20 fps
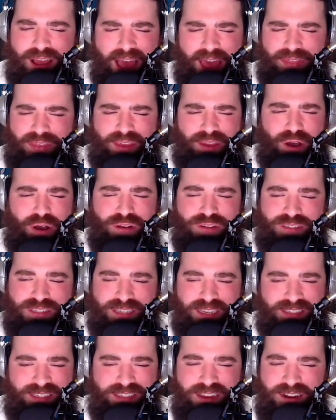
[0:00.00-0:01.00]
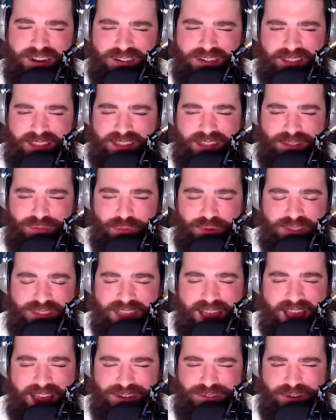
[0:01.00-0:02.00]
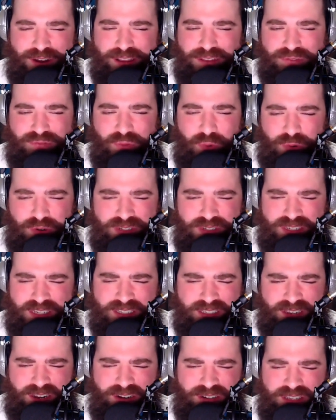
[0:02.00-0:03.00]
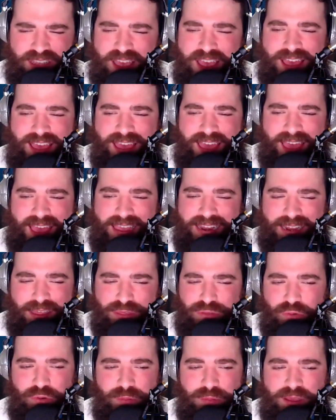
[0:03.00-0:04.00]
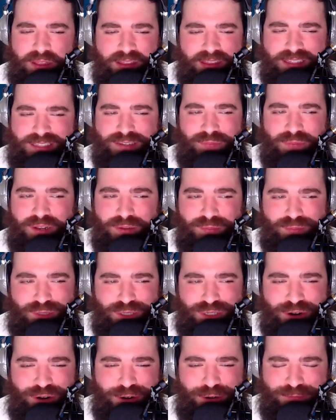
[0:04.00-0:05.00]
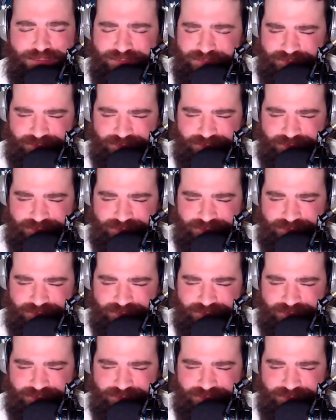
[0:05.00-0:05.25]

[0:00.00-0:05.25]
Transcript: I think all 6 years. I think that's what his contract's for. 6 years, 83 million, something absurd.